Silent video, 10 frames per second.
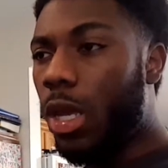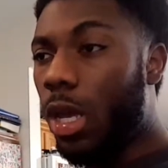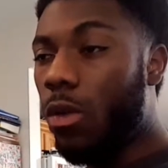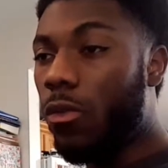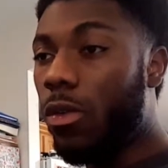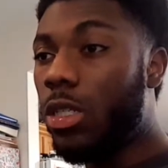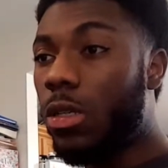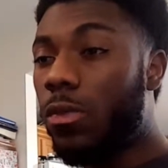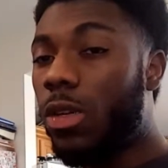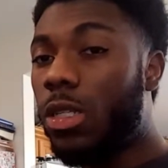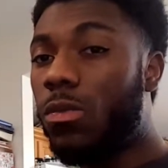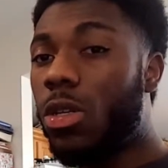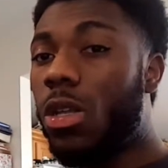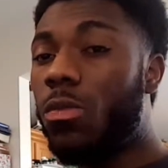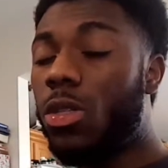I ain't gonna front
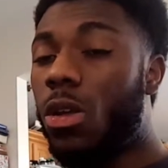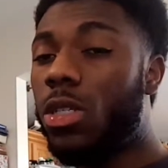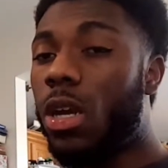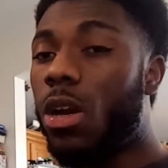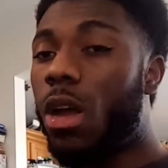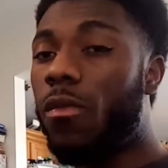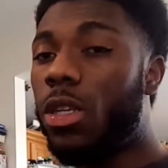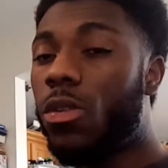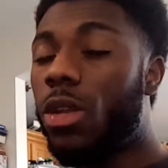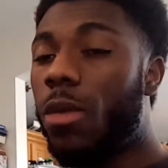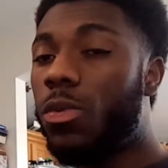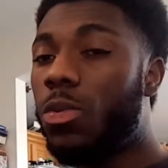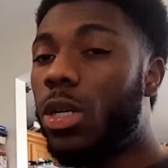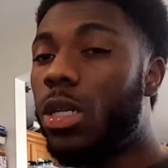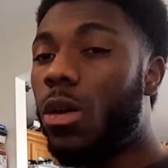them songs I heard off Victory Lap was
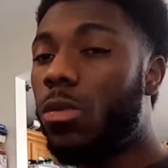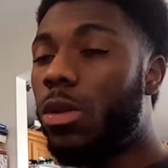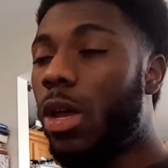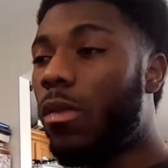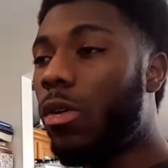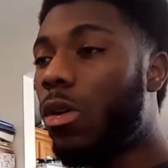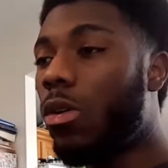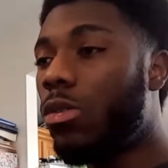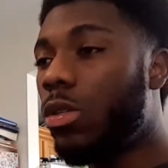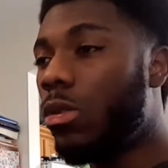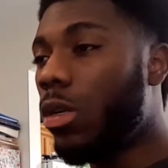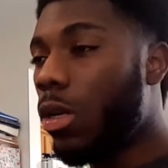pretty dope though. I ain't even gonna hold you.